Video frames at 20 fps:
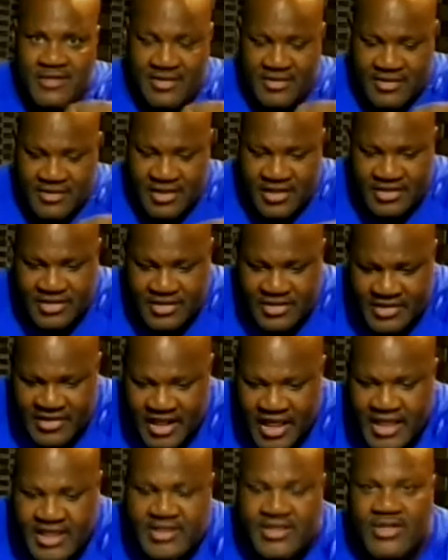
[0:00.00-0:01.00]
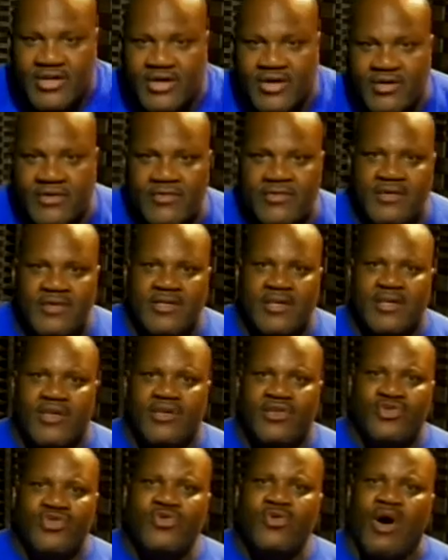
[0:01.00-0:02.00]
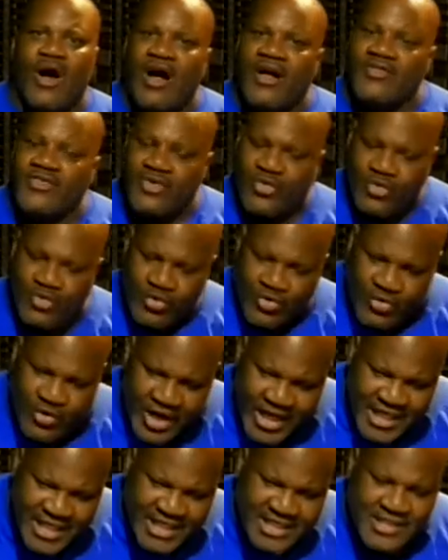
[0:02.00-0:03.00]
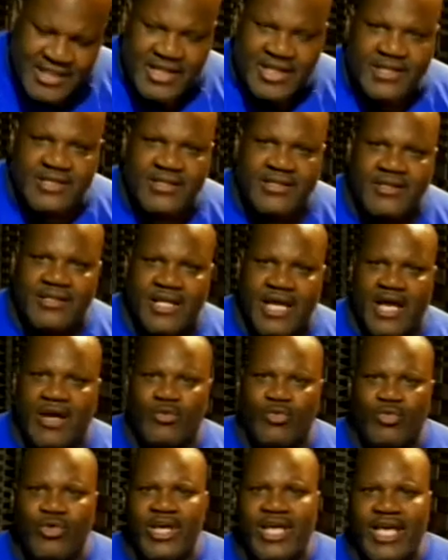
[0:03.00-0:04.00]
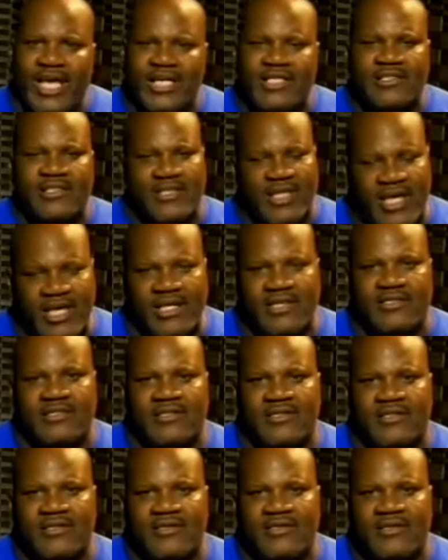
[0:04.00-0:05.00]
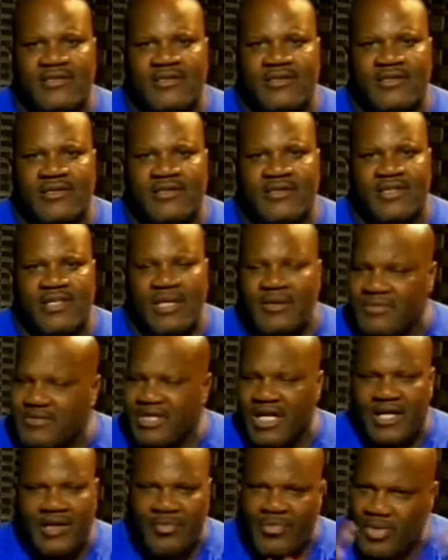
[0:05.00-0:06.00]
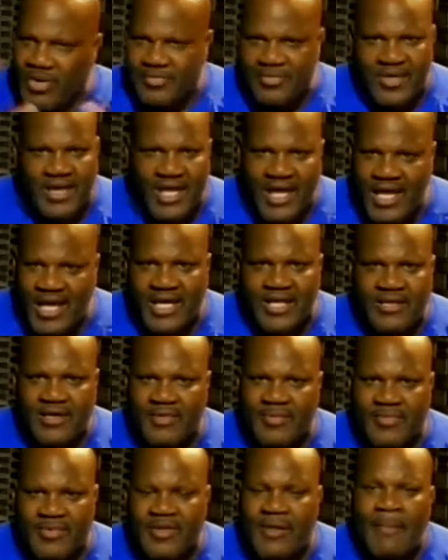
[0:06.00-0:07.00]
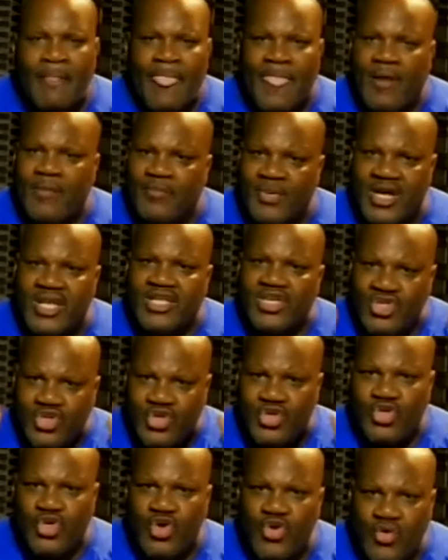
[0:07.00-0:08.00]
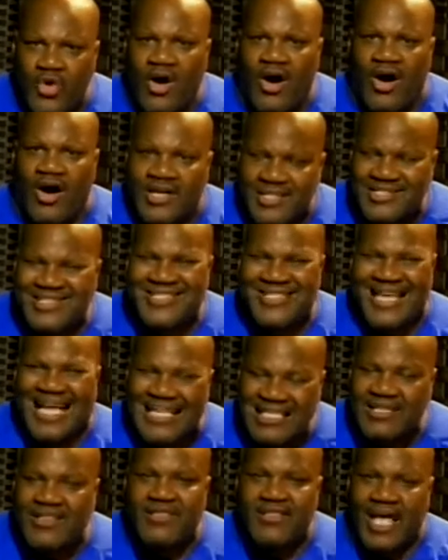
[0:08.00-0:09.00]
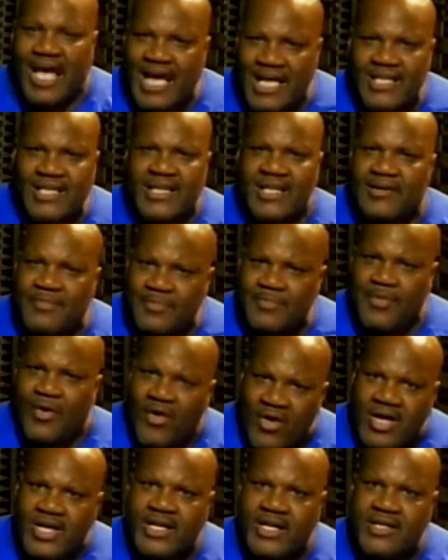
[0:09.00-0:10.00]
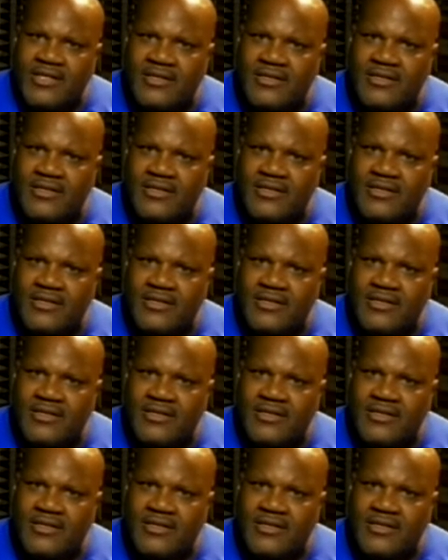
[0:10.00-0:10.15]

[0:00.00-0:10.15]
The center, you are the reason that we exist. And I'm trying to pump your head up, but you are just that important.